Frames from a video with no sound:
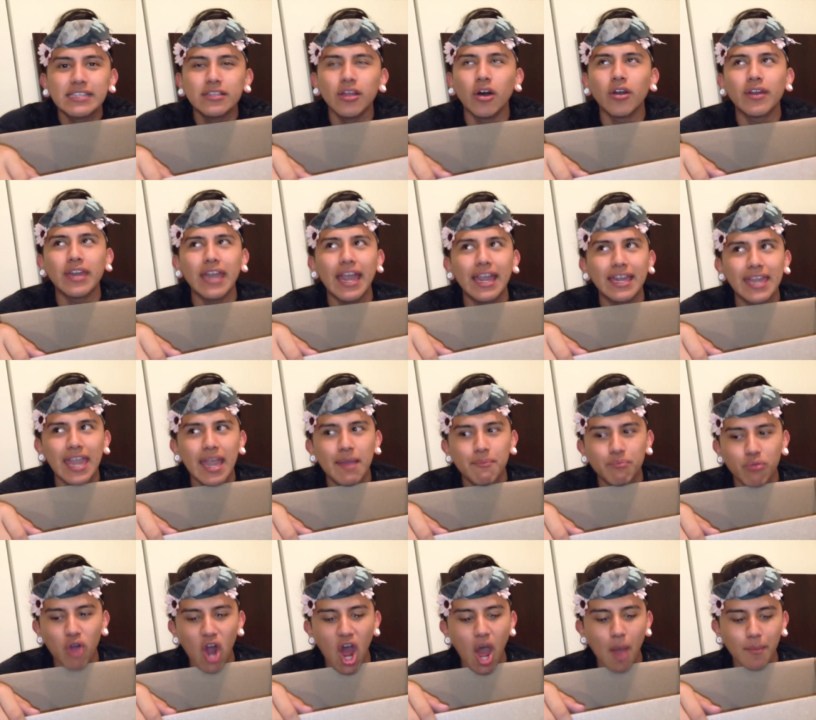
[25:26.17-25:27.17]
Okay, I can't
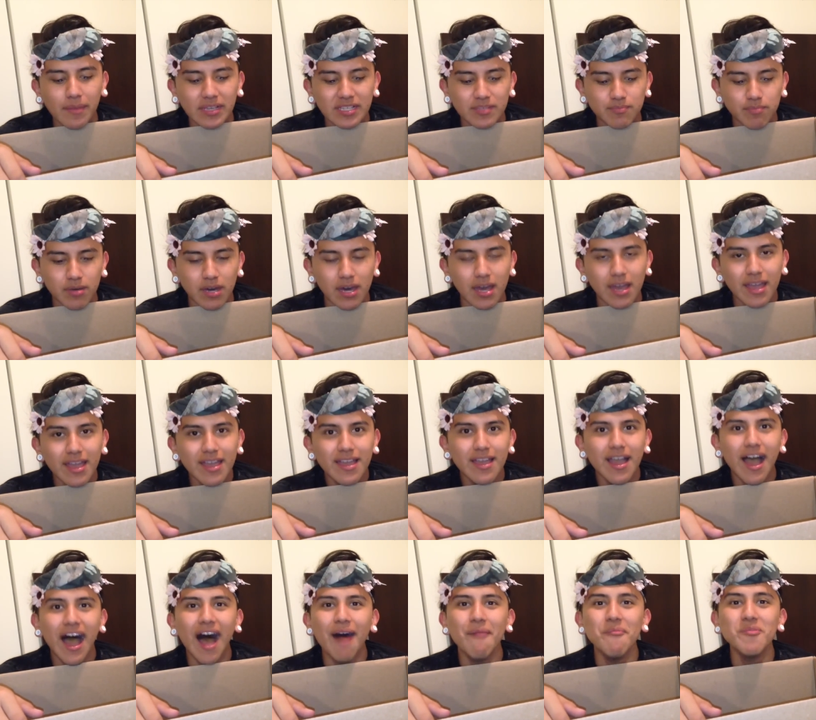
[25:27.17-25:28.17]
promise, but
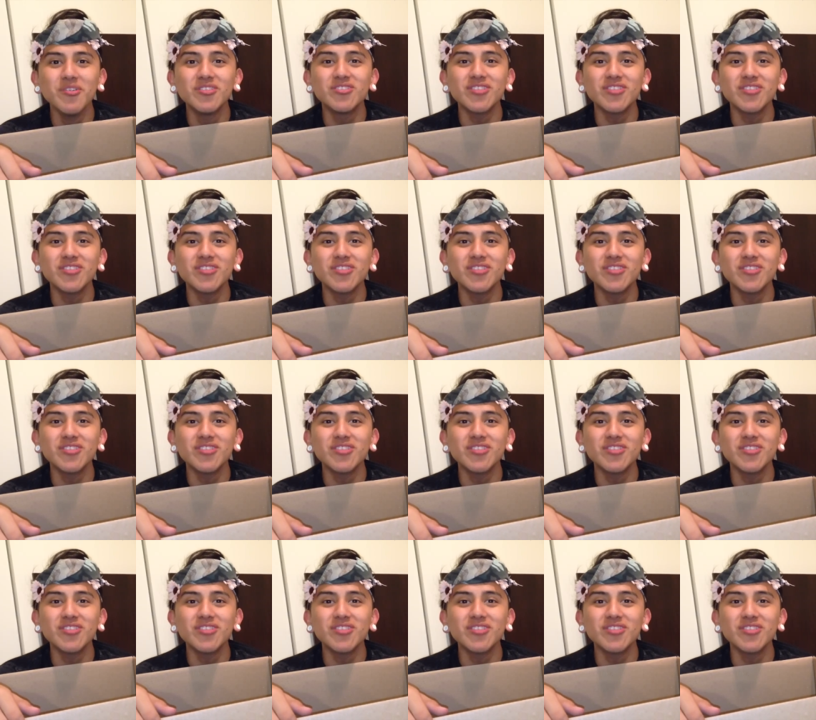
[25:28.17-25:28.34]
I'm gonna